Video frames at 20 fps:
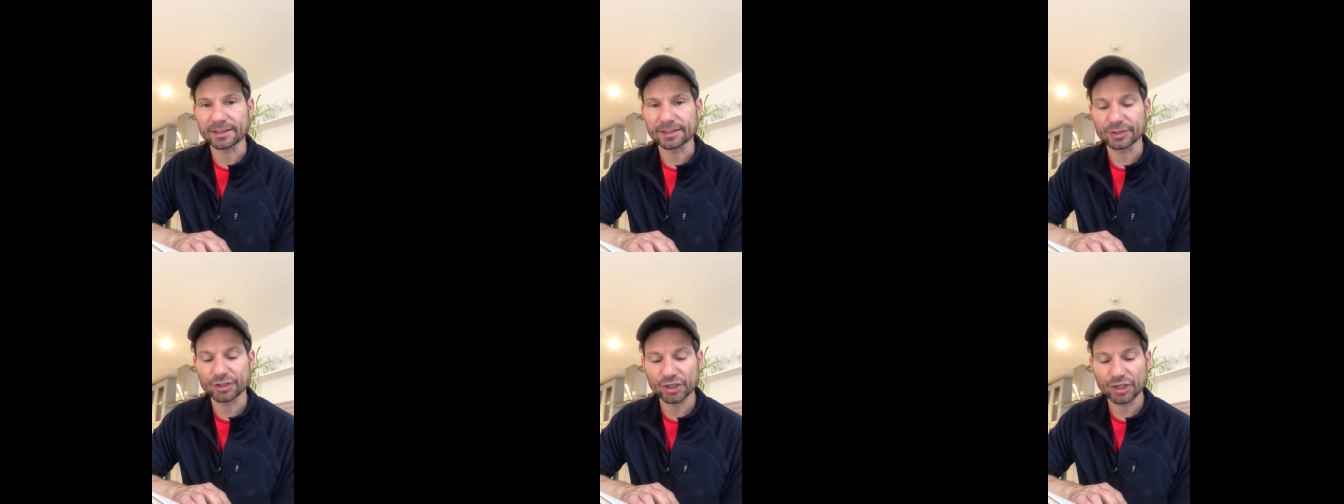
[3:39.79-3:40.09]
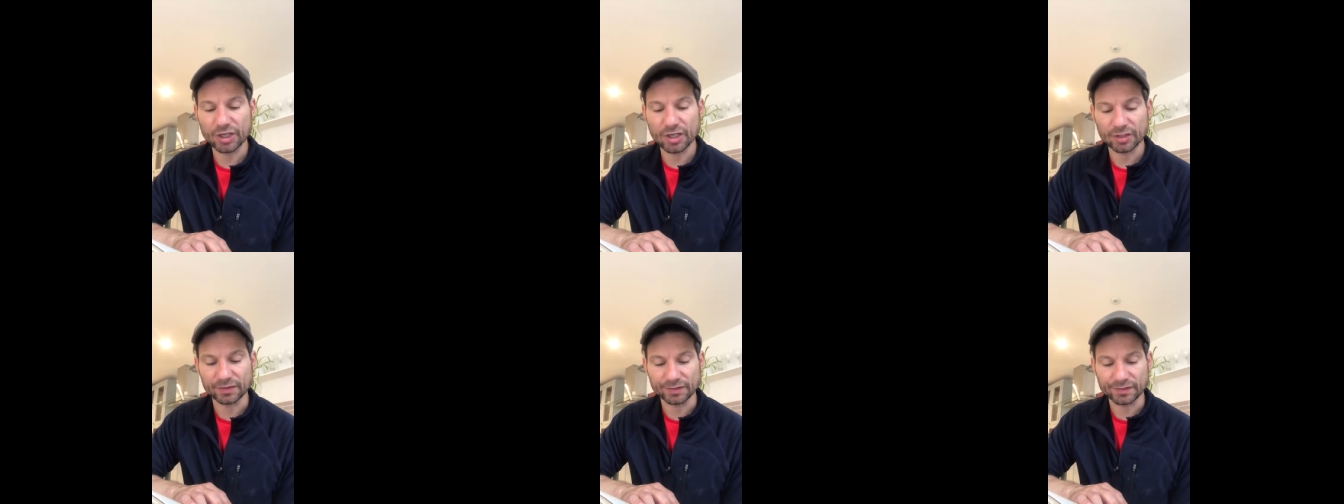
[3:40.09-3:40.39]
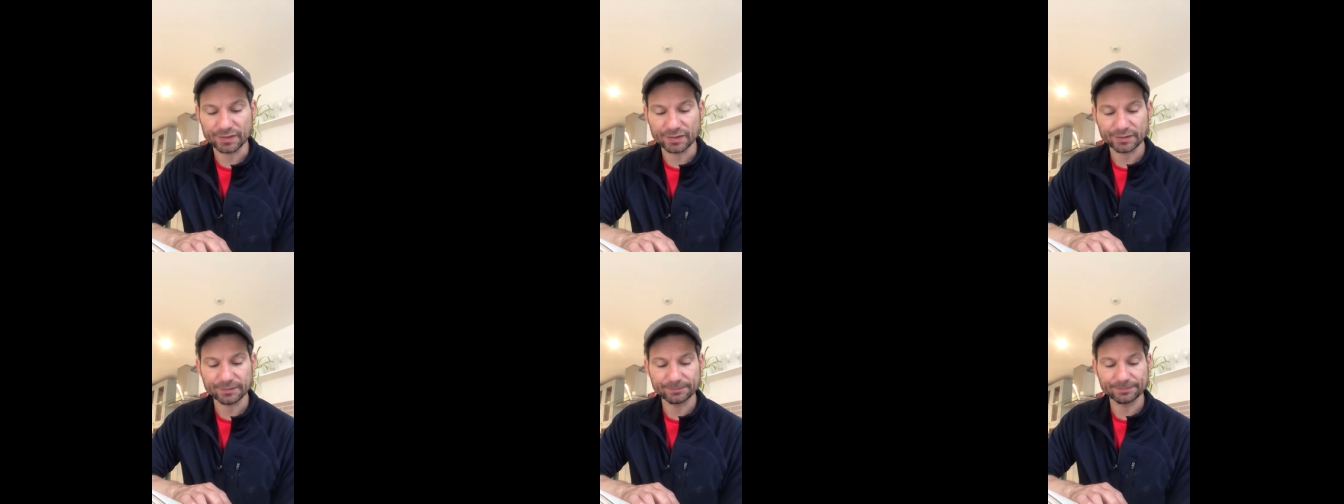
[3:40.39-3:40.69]
a
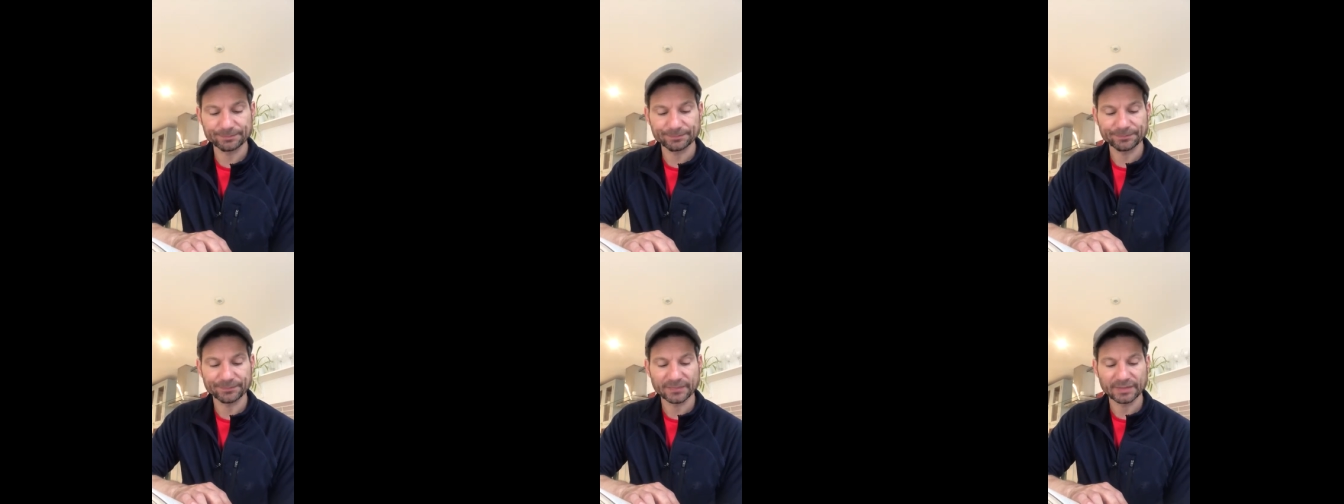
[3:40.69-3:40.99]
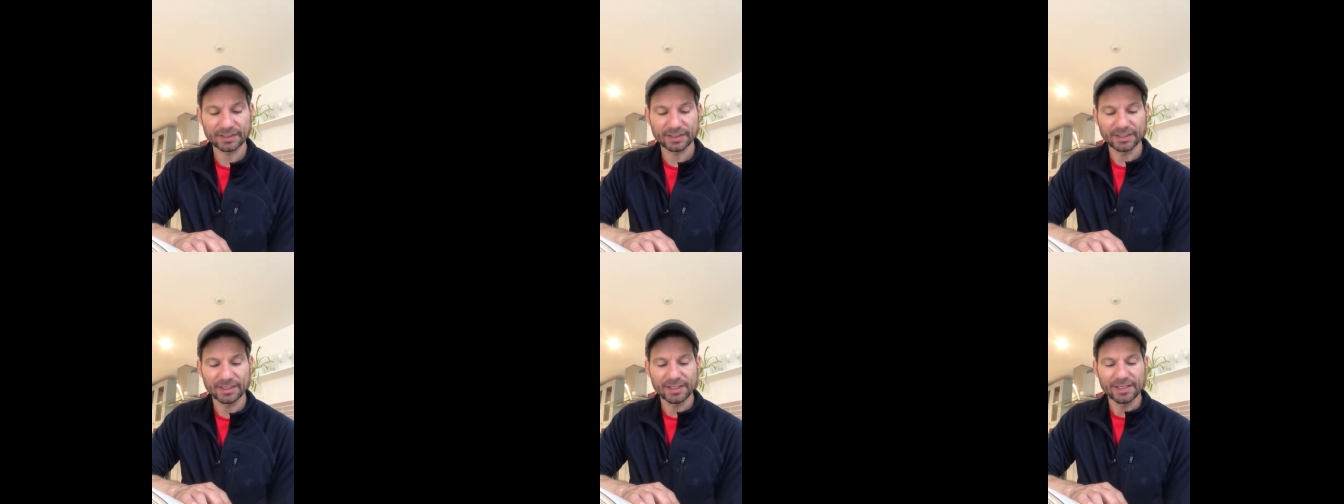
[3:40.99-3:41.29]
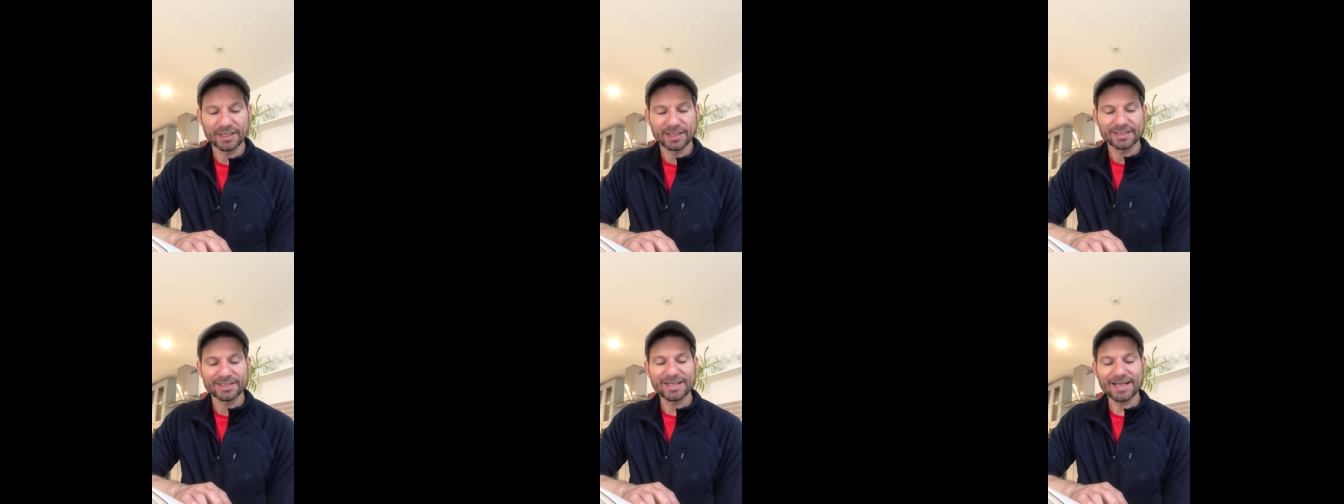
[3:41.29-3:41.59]
chance."
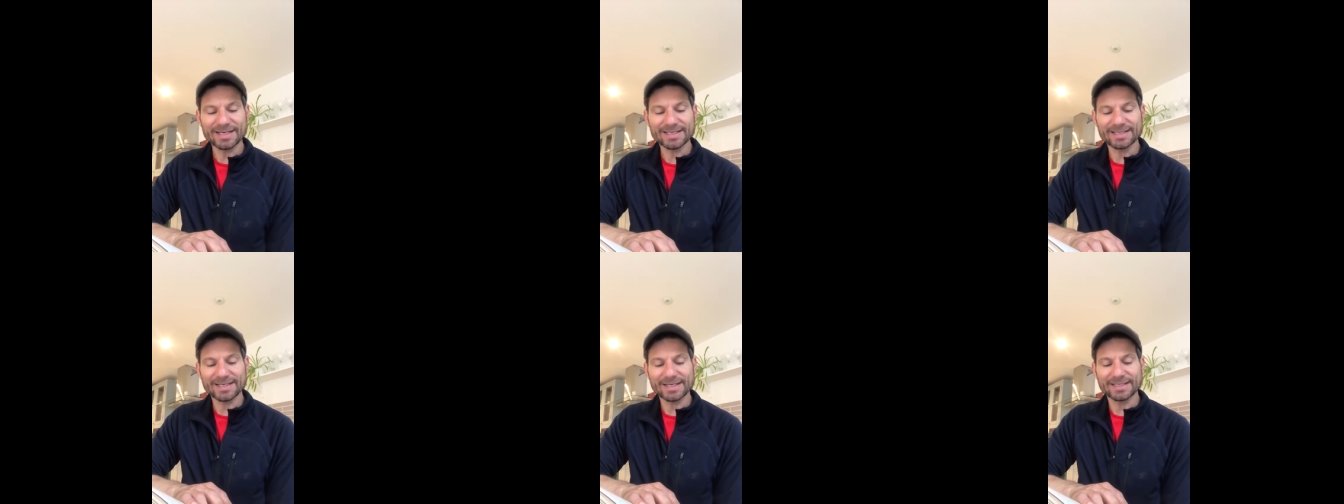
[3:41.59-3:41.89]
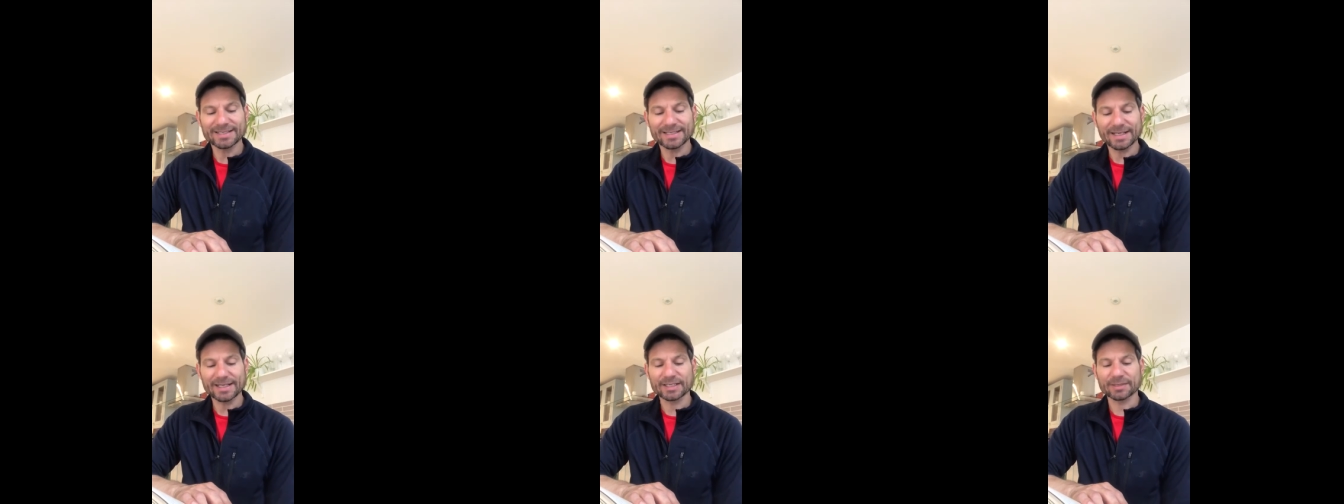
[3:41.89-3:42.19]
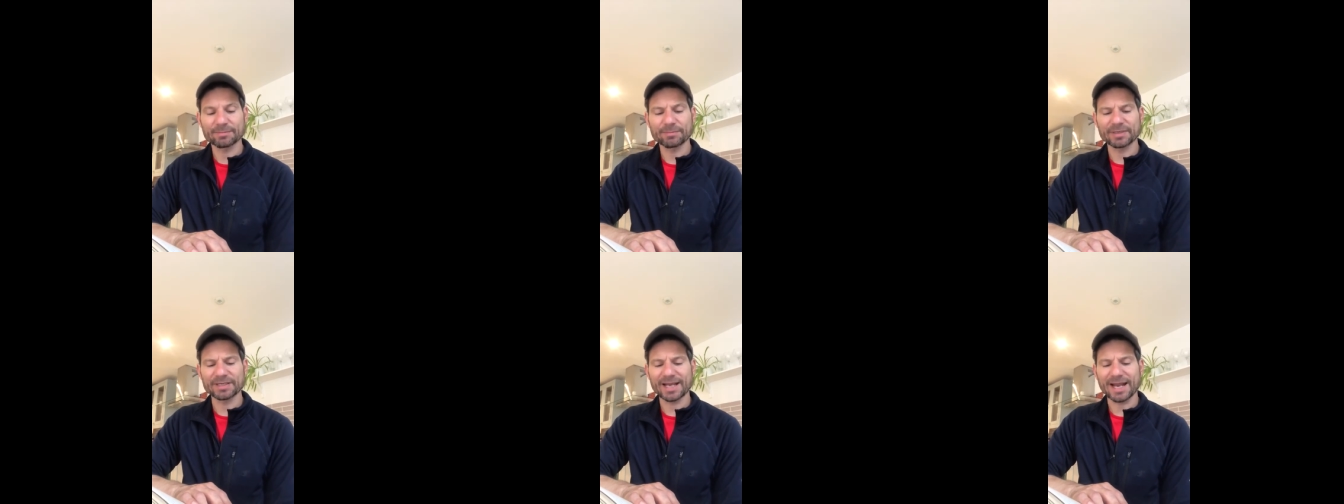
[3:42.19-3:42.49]
Yes,
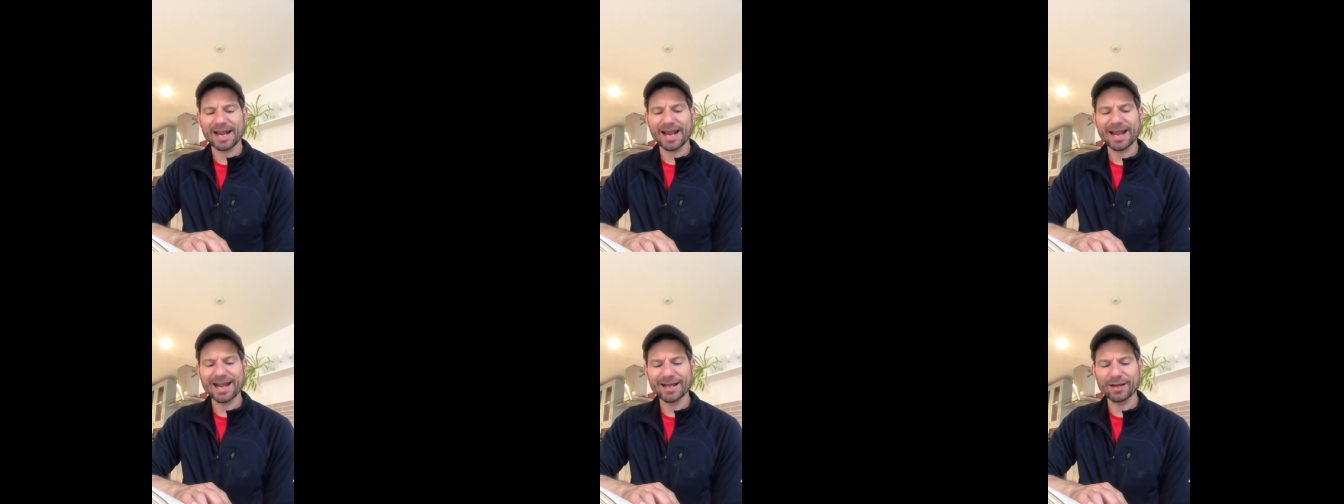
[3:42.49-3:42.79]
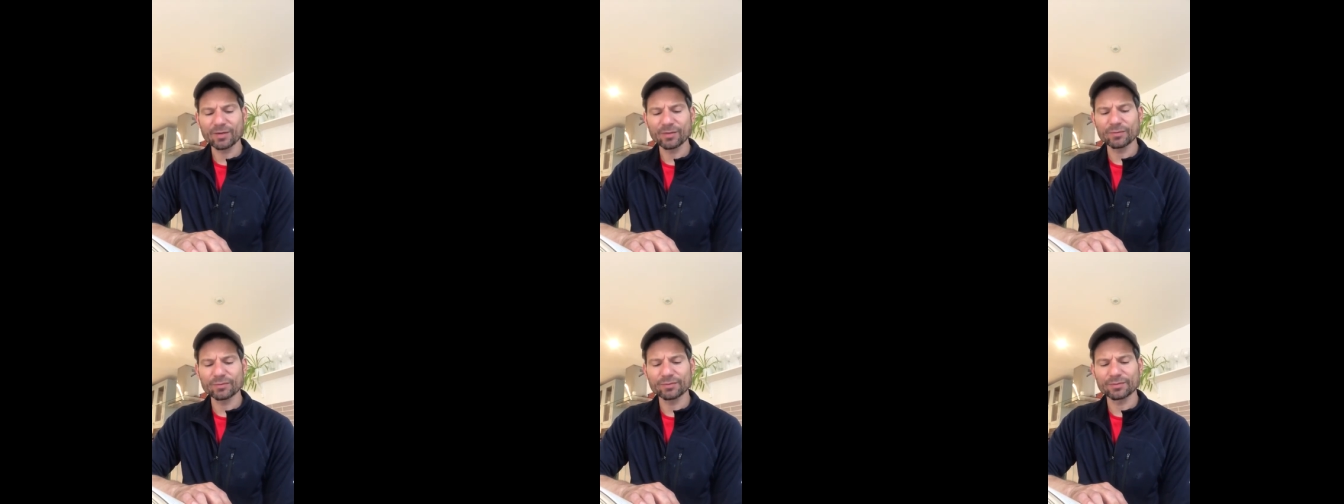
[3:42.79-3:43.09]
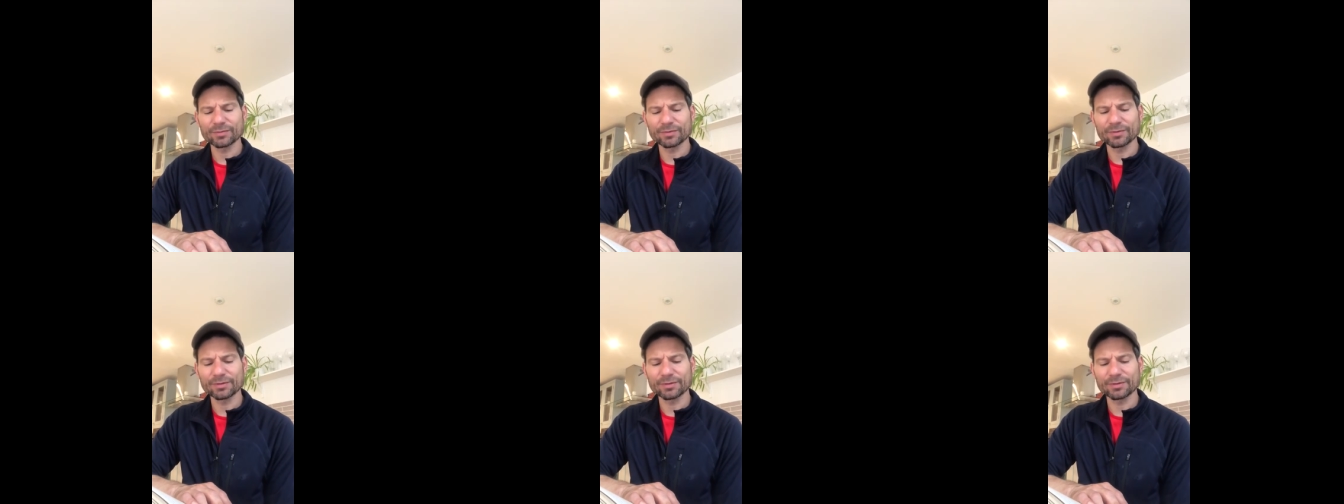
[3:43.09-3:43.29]
but how...